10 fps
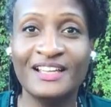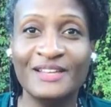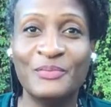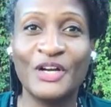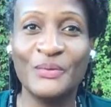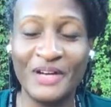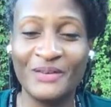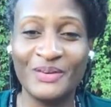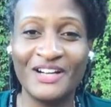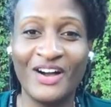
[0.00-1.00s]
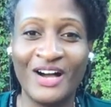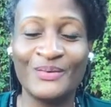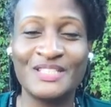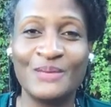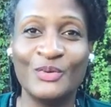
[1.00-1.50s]
Book a one-on-one call
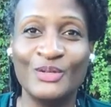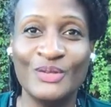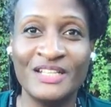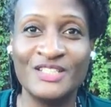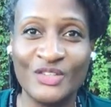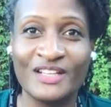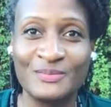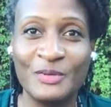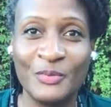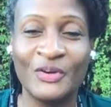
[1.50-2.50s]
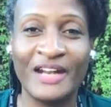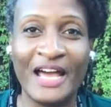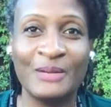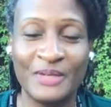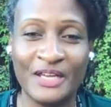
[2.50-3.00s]
with someone who instructs people on how
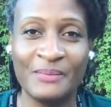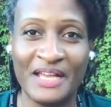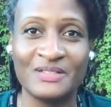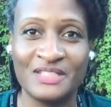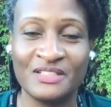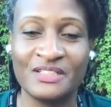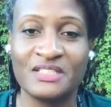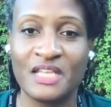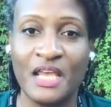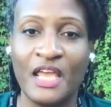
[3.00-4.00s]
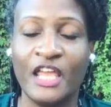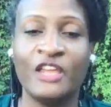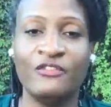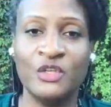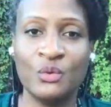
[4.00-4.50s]
to become house sitters.
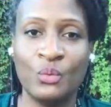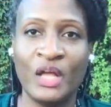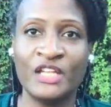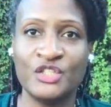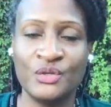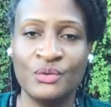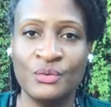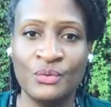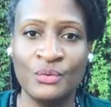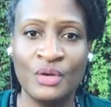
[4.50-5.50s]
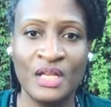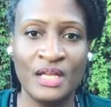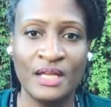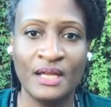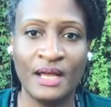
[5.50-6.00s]
If you want to
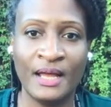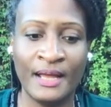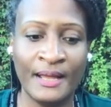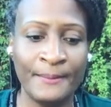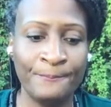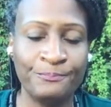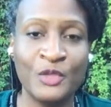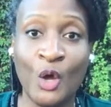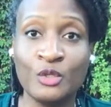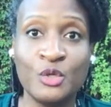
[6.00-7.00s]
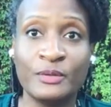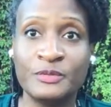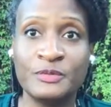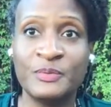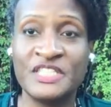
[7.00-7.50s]
go to a
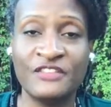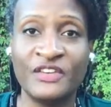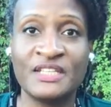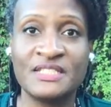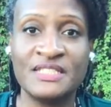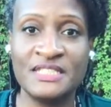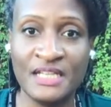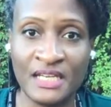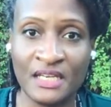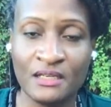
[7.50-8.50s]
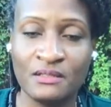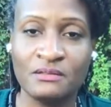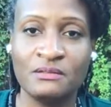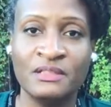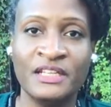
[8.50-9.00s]
specific city,
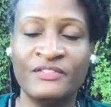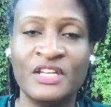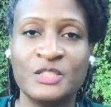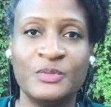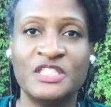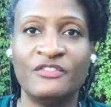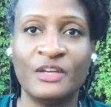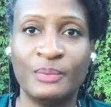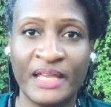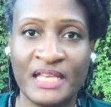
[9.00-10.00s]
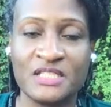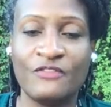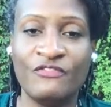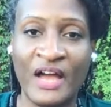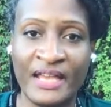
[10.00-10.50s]
live in a specific place,
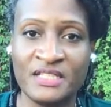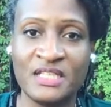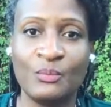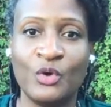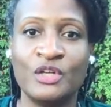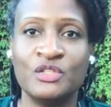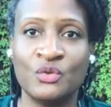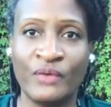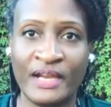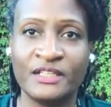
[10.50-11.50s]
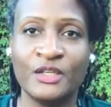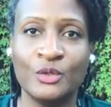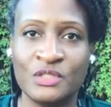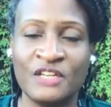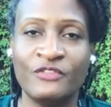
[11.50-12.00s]
find someone directly
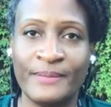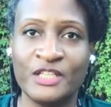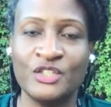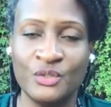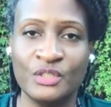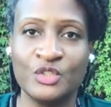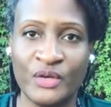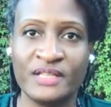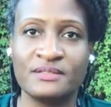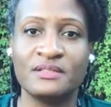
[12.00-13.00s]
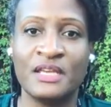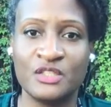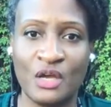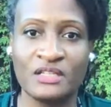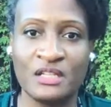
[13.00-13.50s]
whose information you can trust and
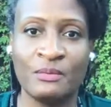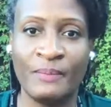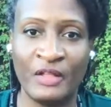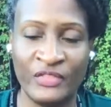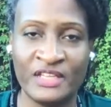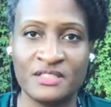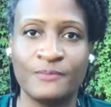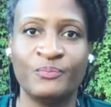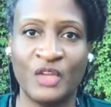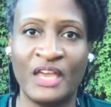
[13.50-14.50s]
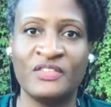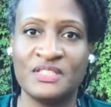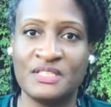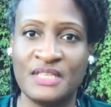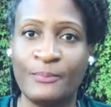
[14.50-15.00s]
talk to them about this. Okay, this
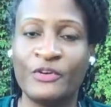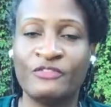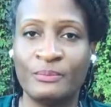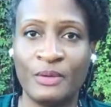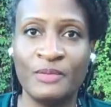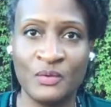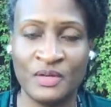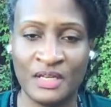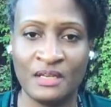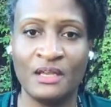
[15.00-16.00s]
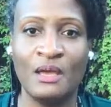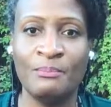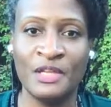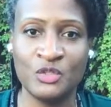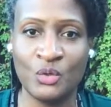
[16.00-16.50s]
is separate from community.
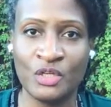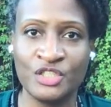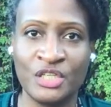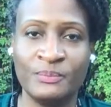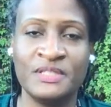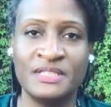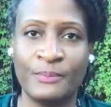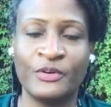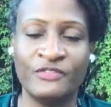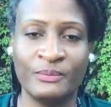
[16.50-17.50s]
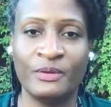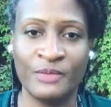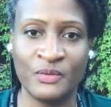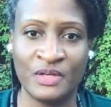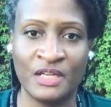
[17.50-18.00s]
Mentorship is separate from
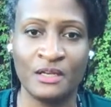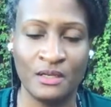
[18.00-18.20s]
community.